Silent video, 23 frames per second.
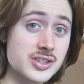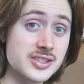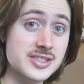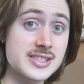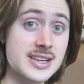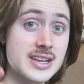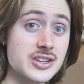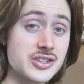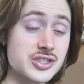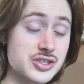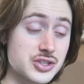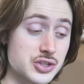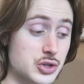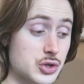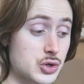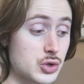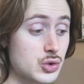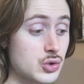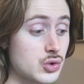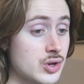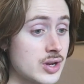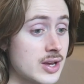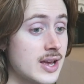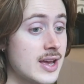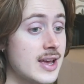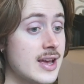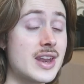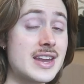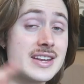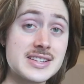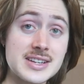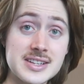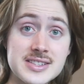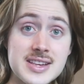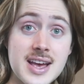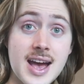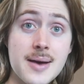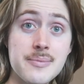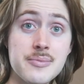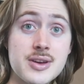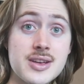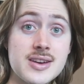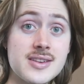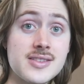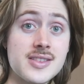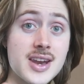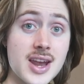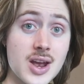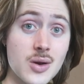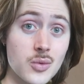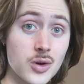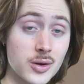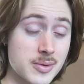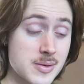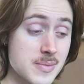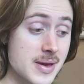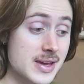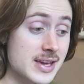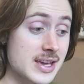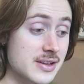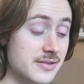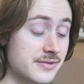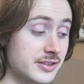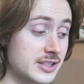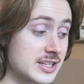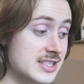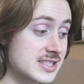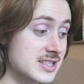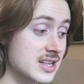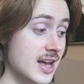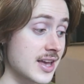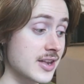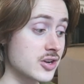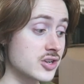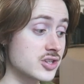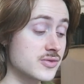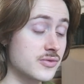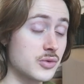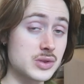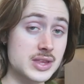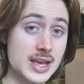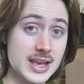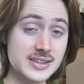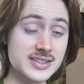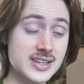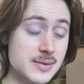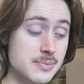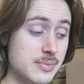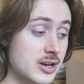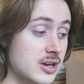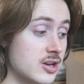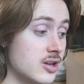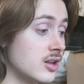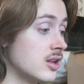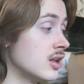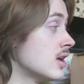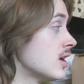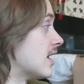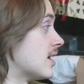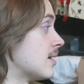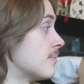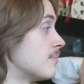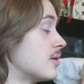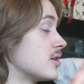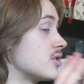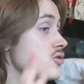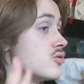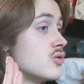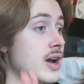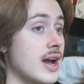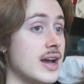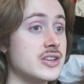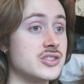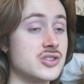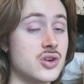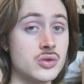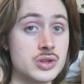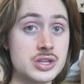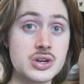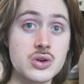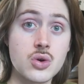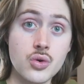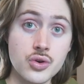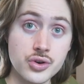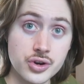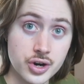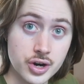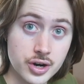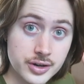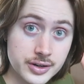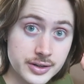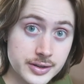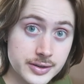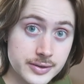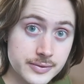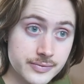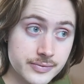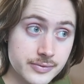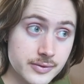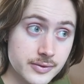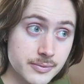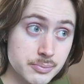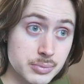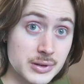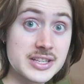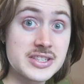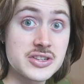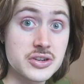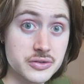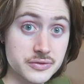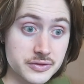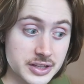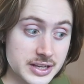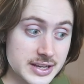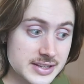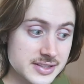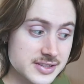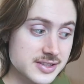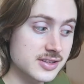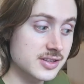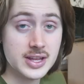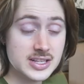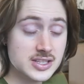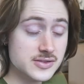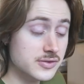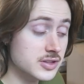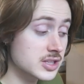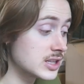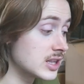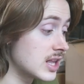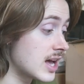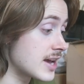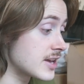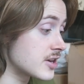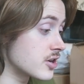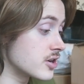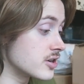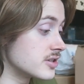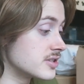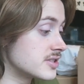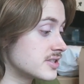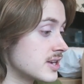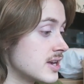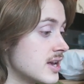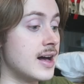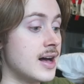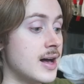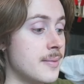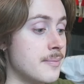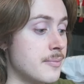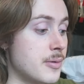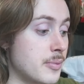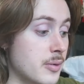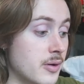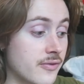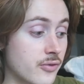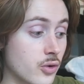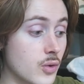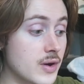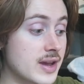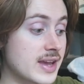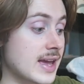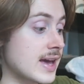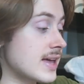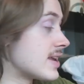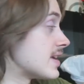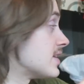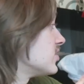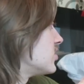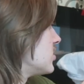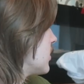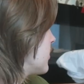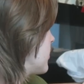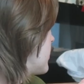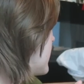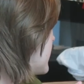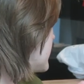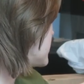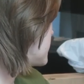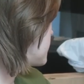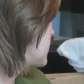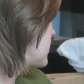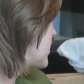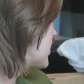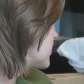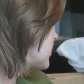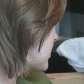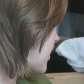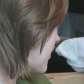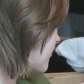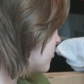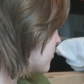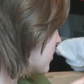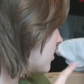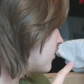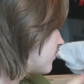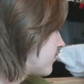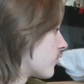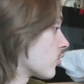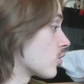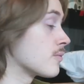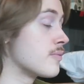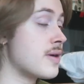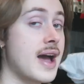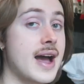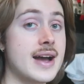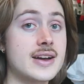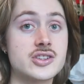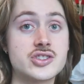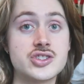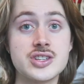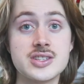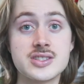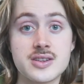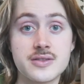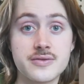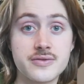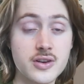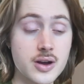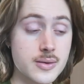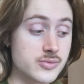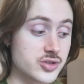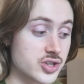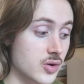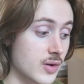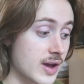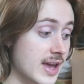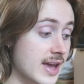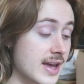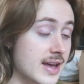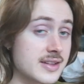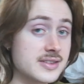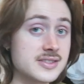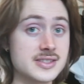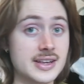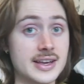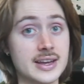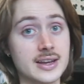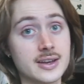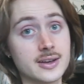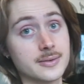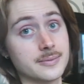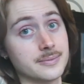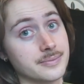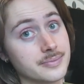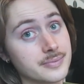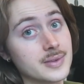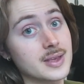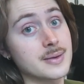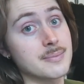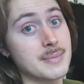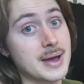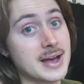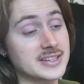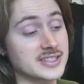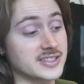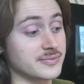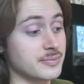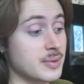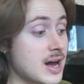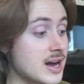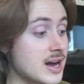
on sale soon. When it does happen, then I will be making fleece liners with anti-pill, but you guys only ordered Blizzard fleece. So that's for the liners. But before we get into this, because I have about four packages from Joann's, like massive